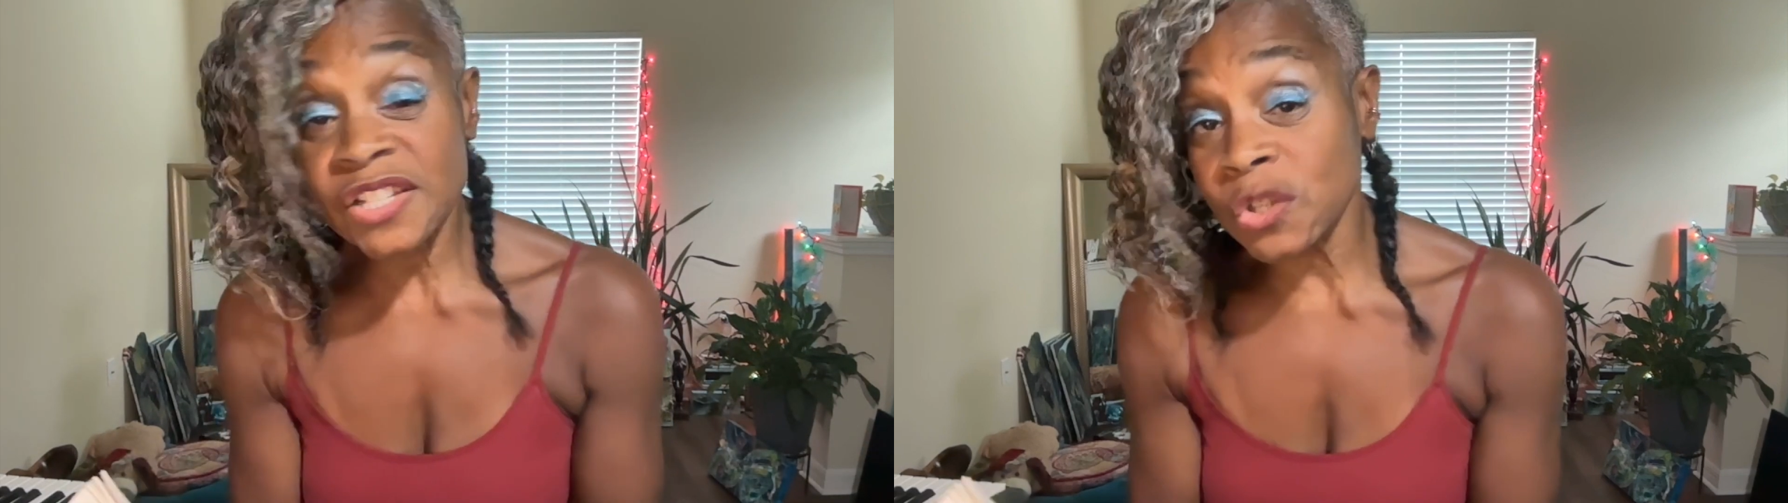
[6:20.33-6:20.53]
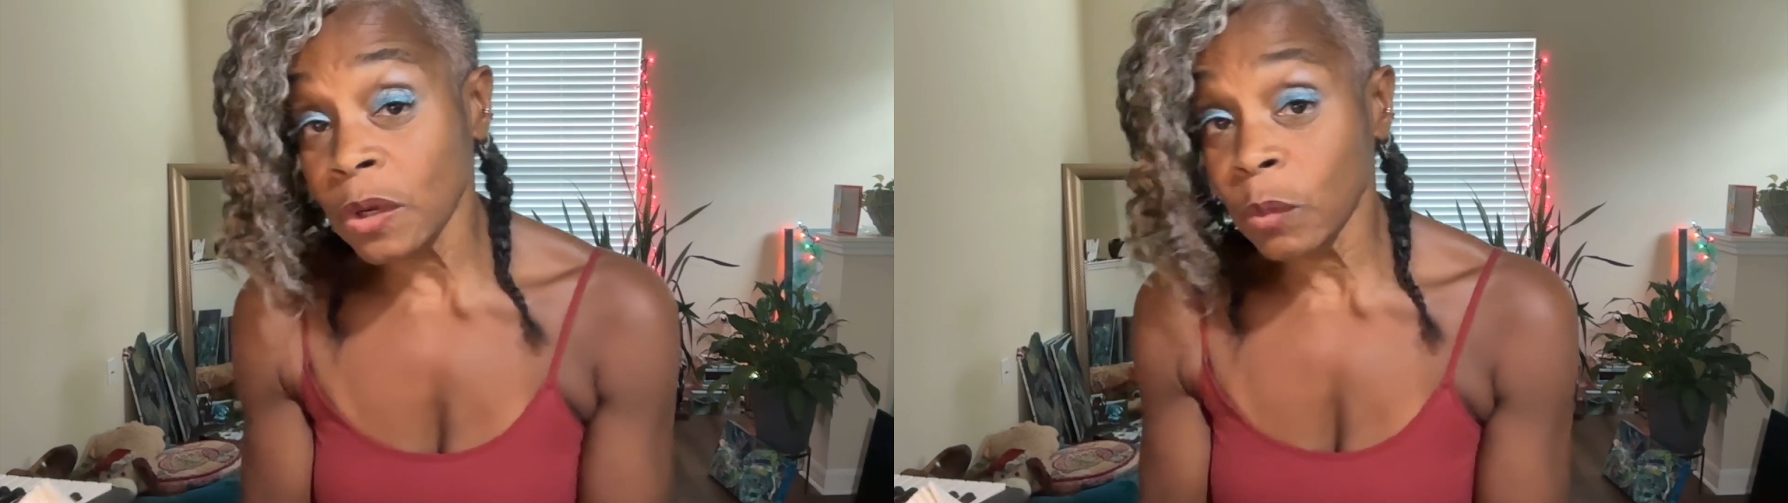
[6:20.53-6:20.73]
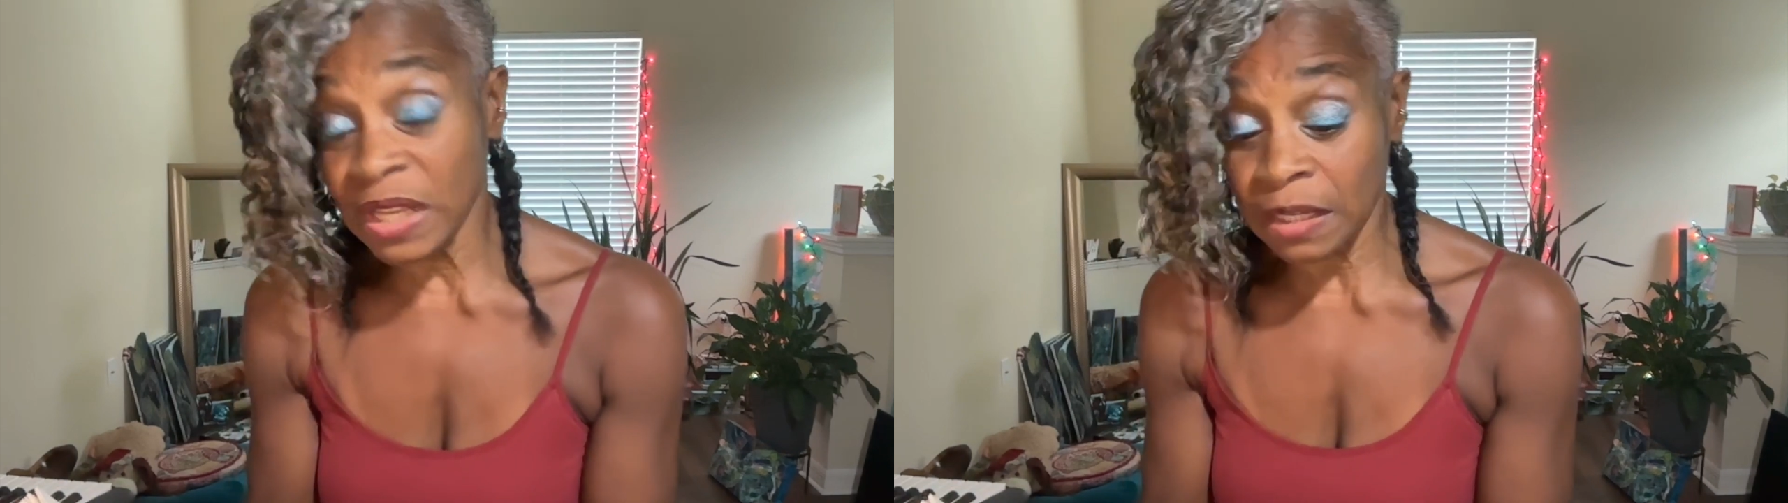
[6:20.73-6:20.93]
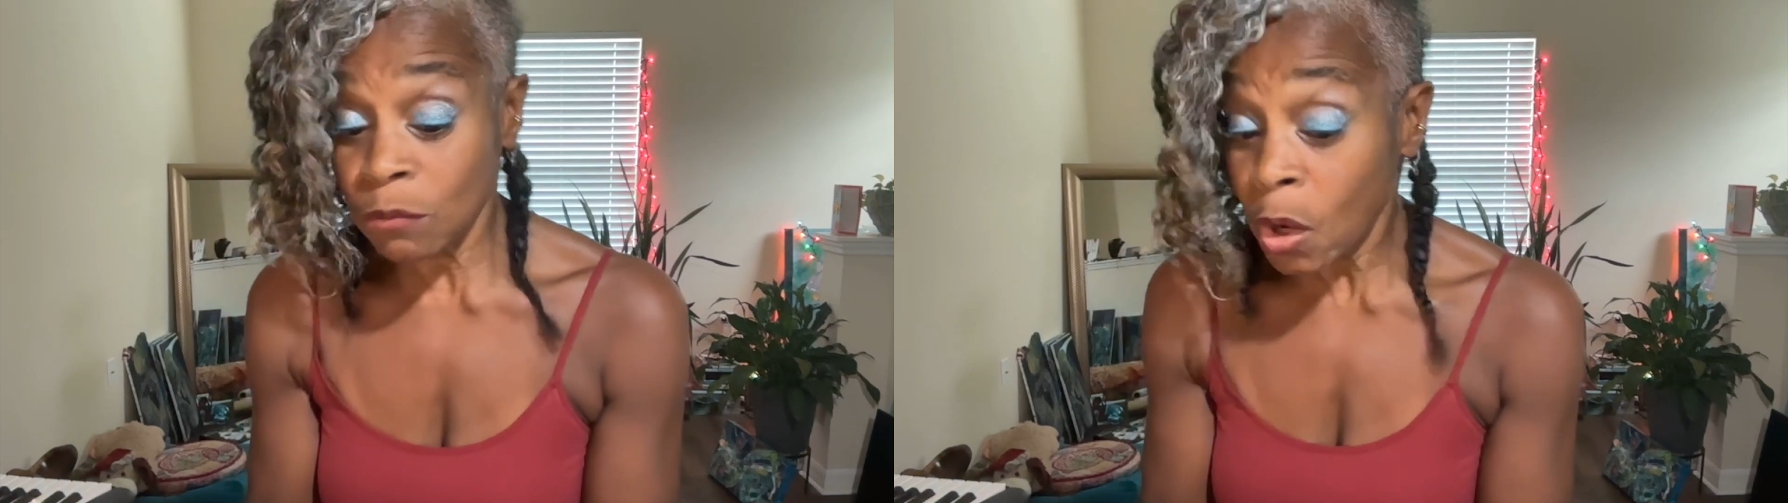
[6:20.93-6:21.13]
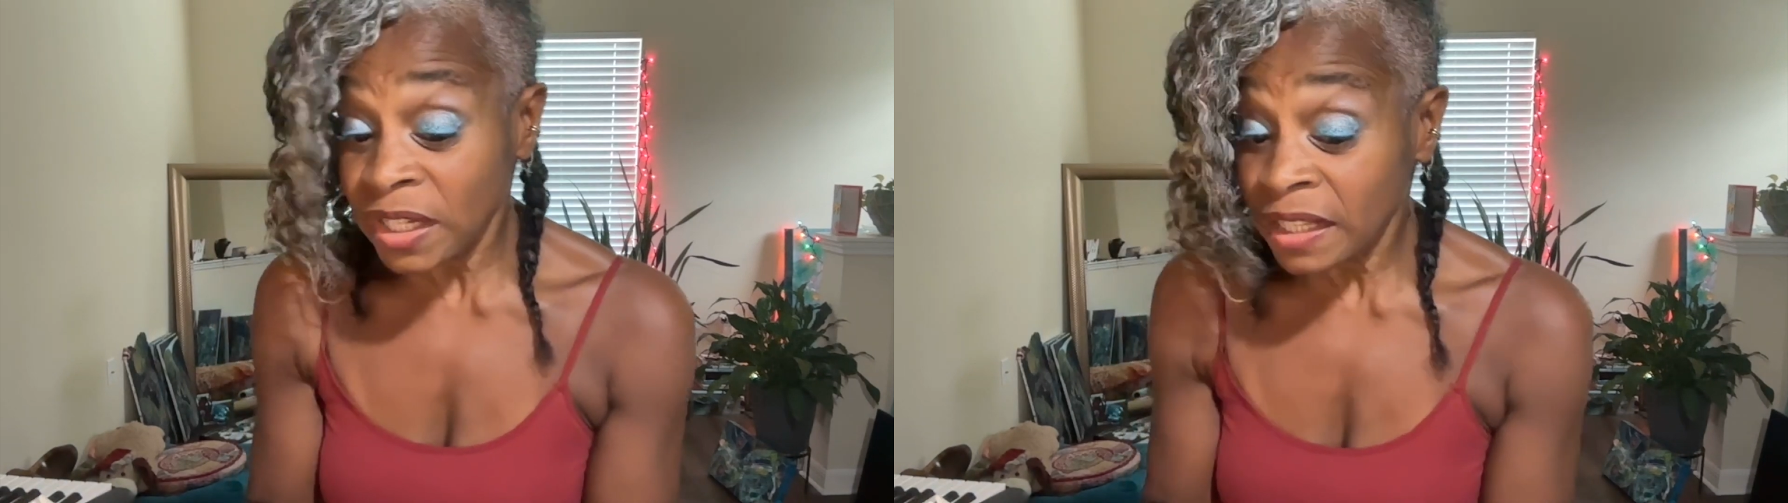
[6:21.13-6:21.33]
during weekend
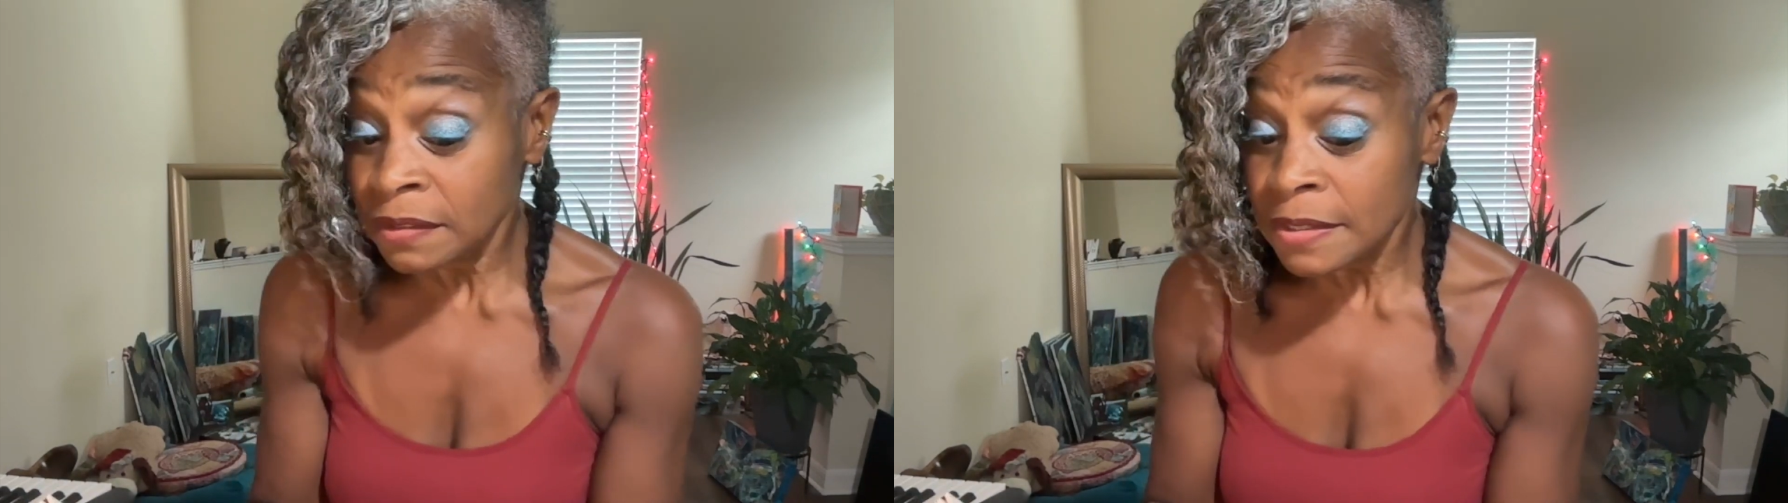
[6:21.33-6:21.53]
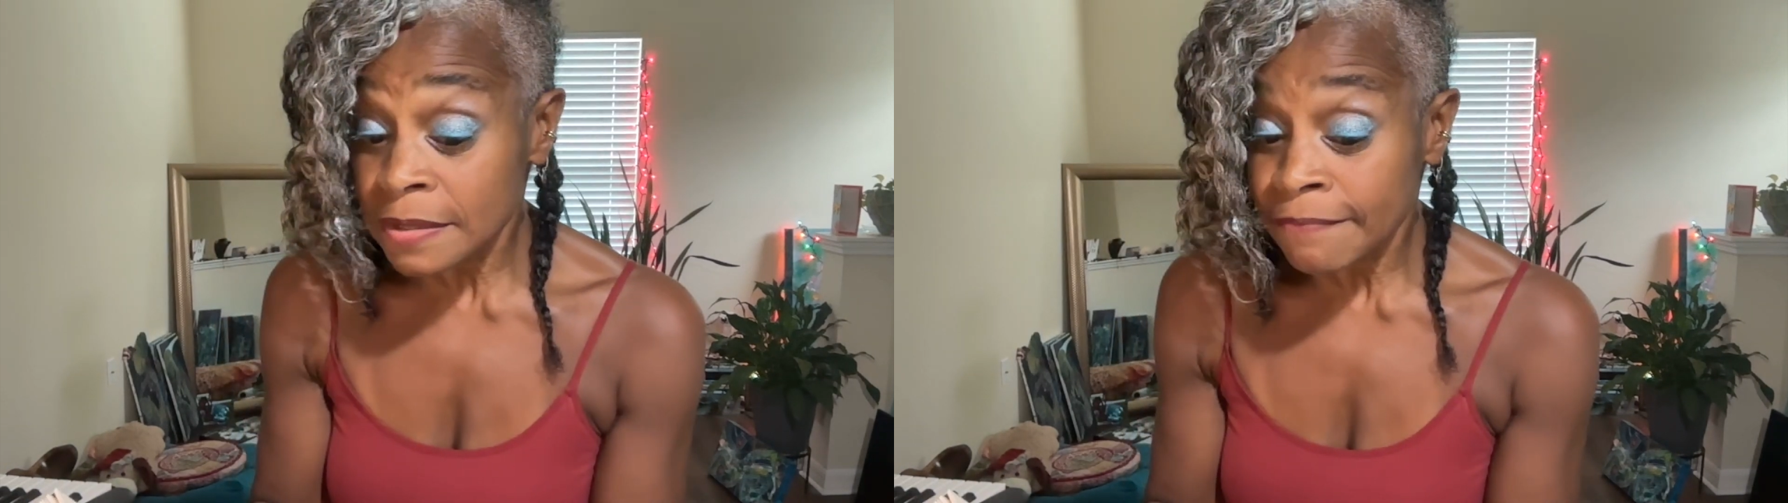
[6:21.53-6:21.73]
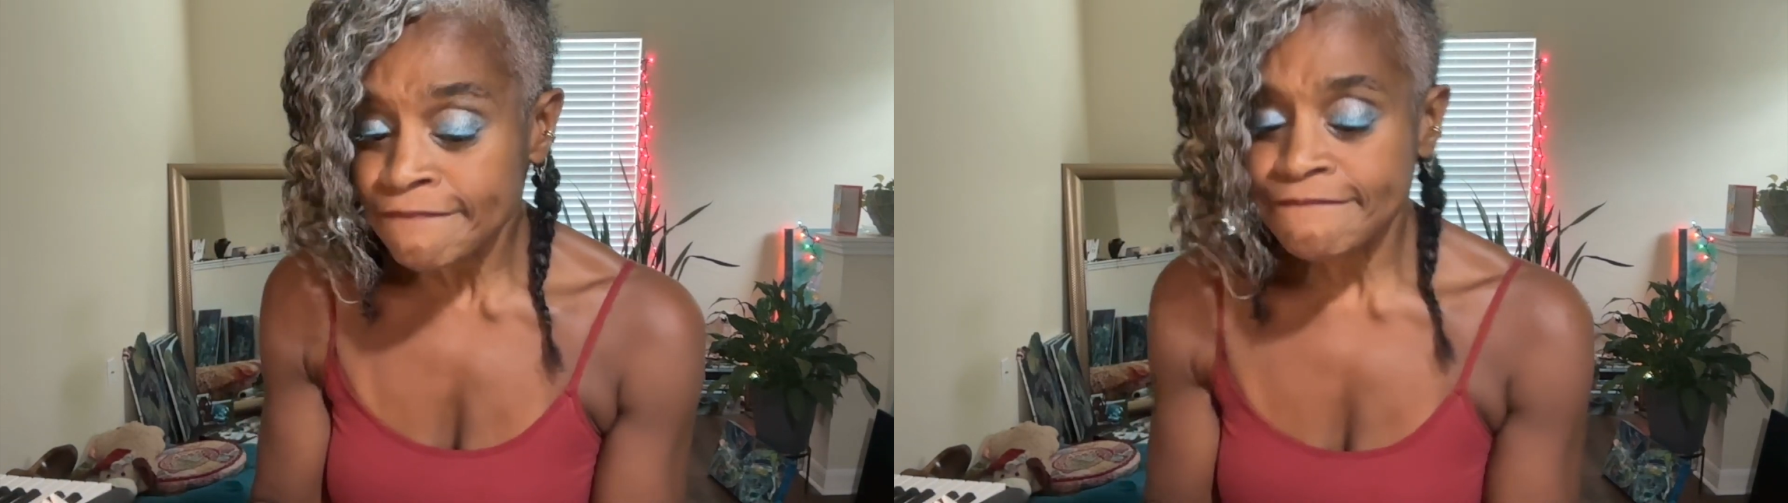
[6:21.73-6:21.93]
mornings.